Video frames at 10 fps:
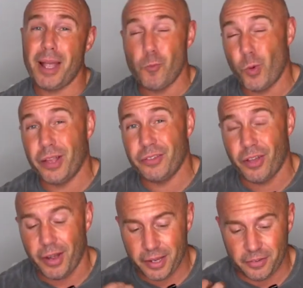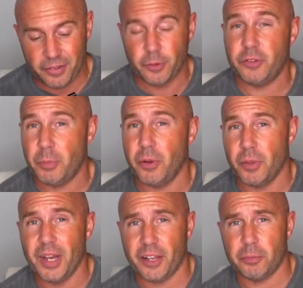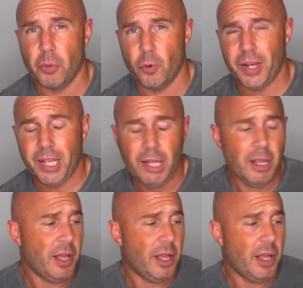main ones that I can still smell the next morning.